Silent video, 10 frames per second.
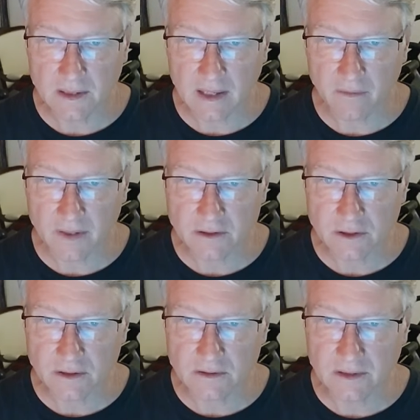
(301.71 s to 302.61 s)
now that
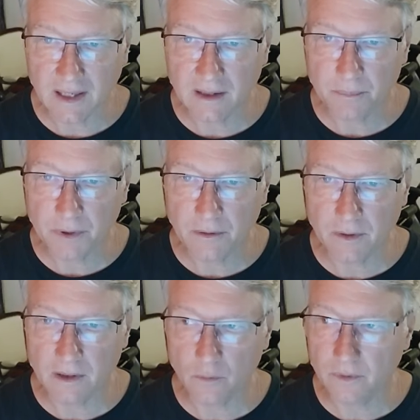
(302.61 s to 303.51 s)
she is not
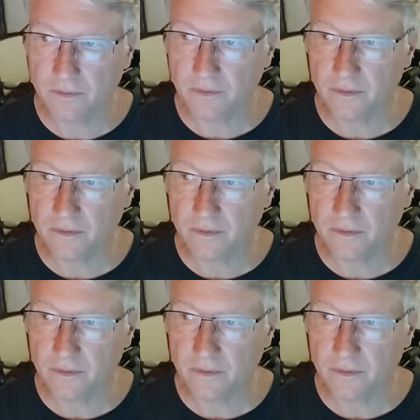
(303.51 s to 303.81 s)
appearing with